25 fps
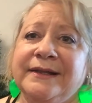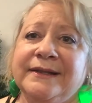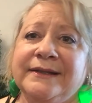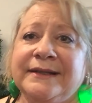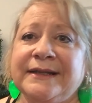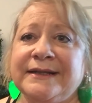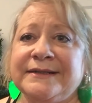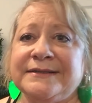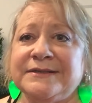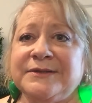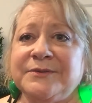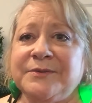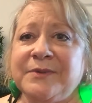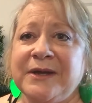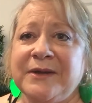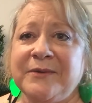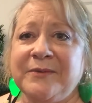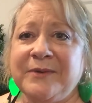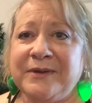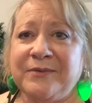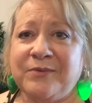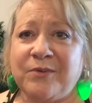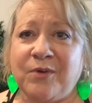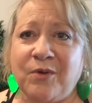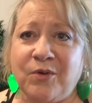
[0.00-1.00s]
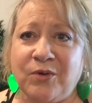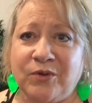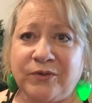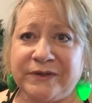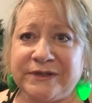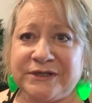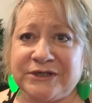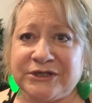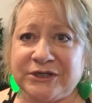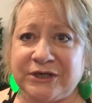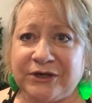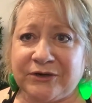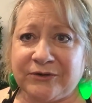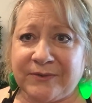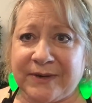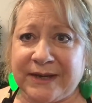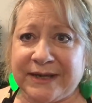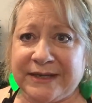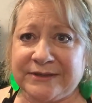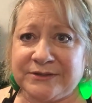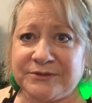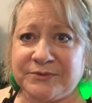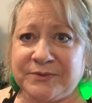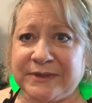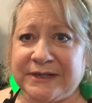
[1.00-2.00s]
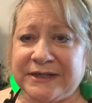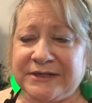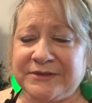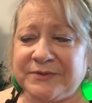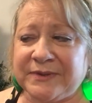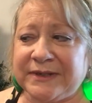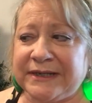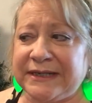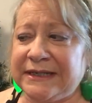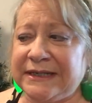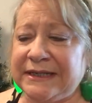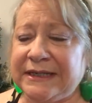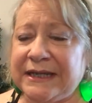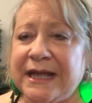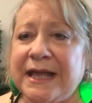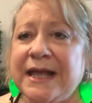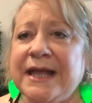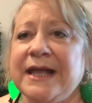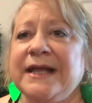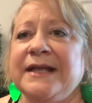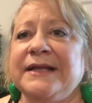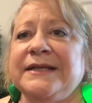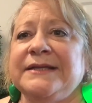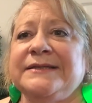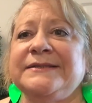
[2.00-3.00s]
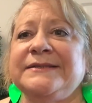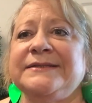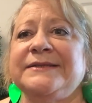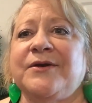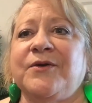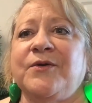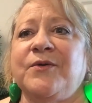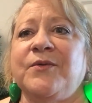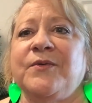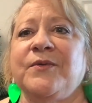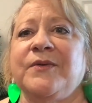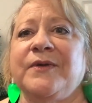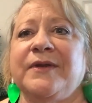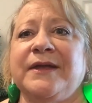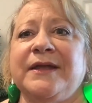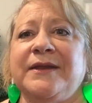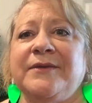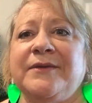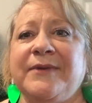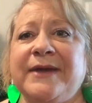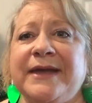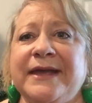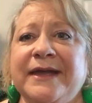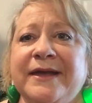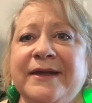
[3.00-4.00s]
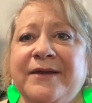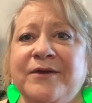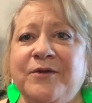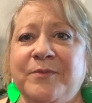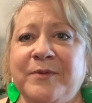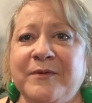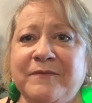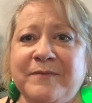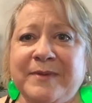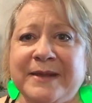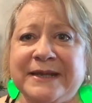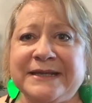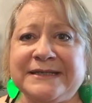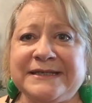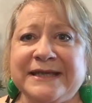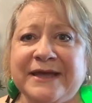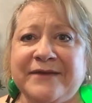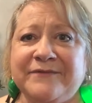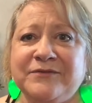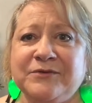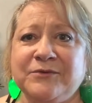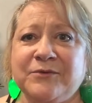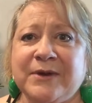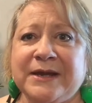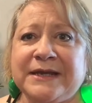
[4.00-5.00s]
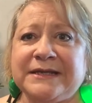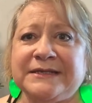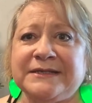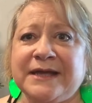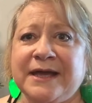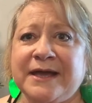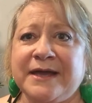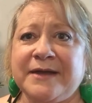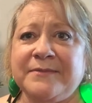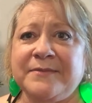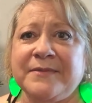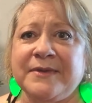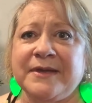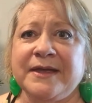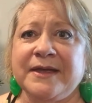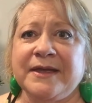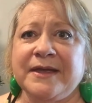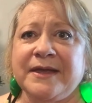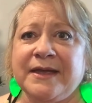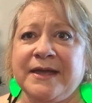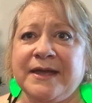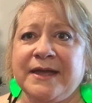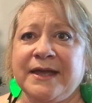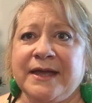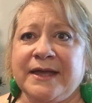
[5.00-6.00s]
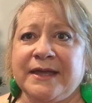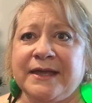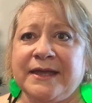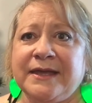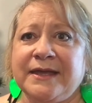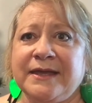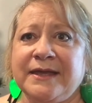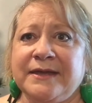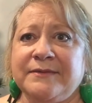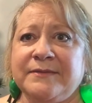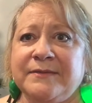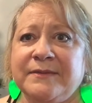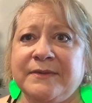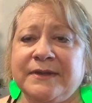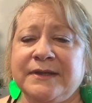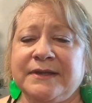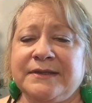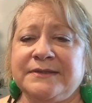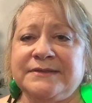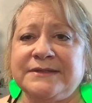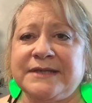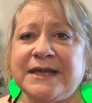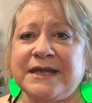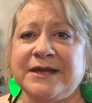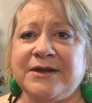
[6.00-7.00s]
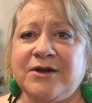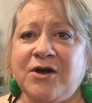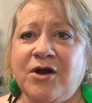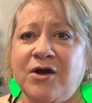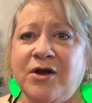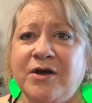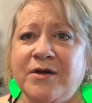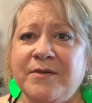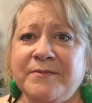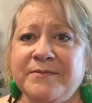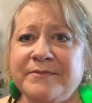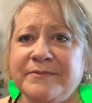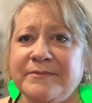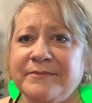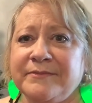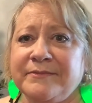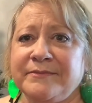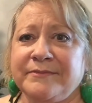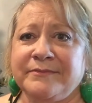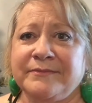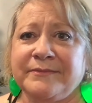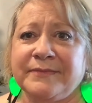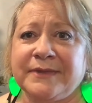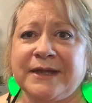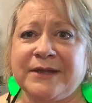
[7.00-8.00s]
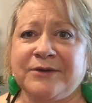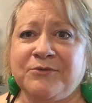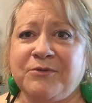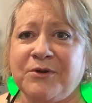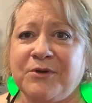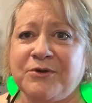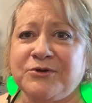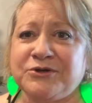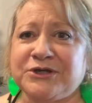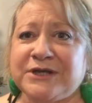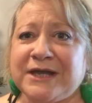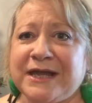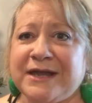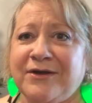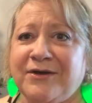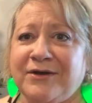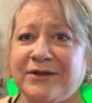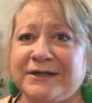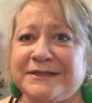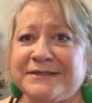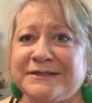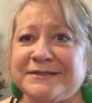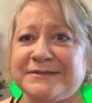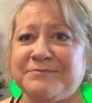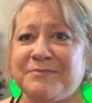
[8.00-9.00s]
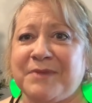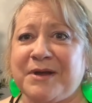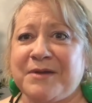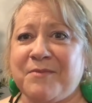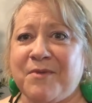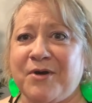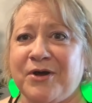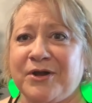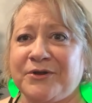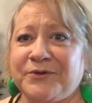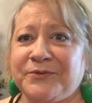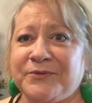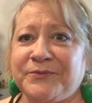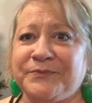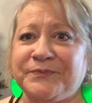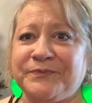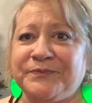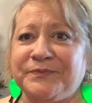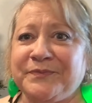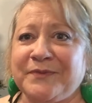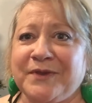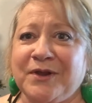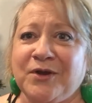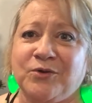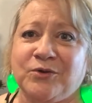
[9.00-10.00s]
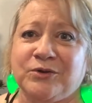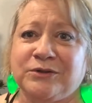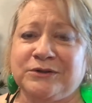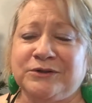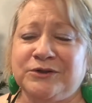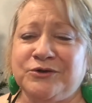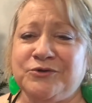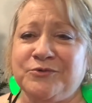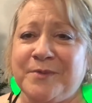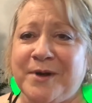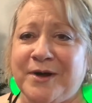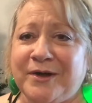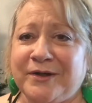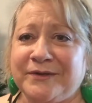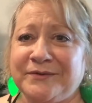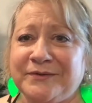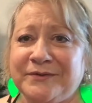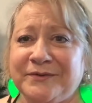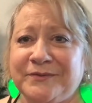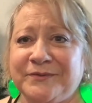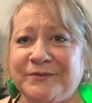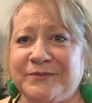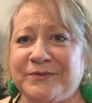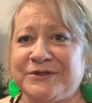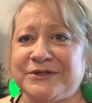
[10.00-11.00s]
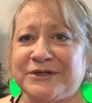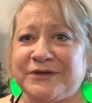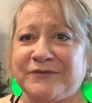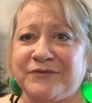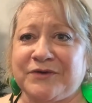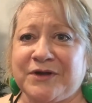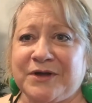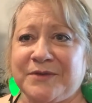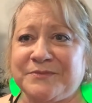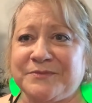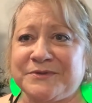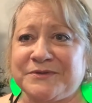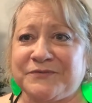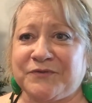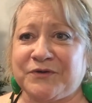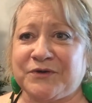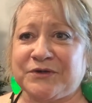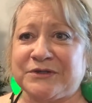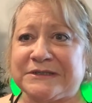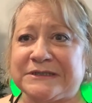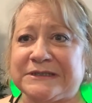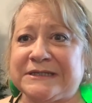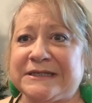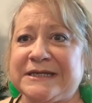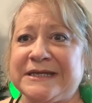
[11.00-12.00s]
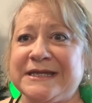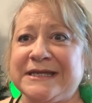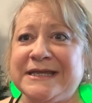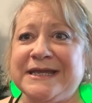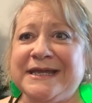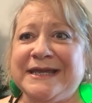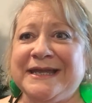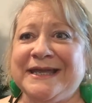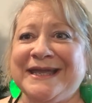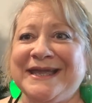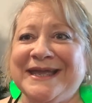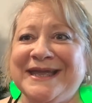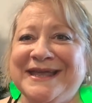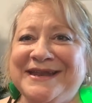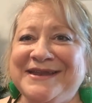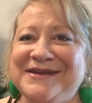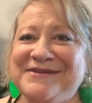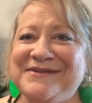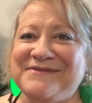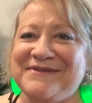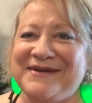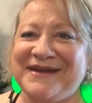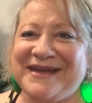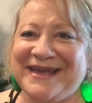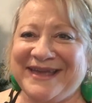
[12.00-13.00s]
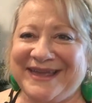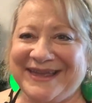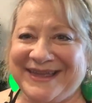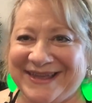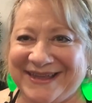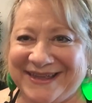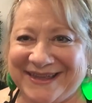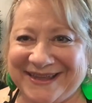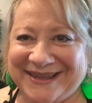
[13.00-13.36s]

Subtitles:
that's the way we roll this year, right? 2020. So anyway, hope everybody's having a great time. Stay calm and crochet on is my motto, or loom on, whichever comes first. Anyway,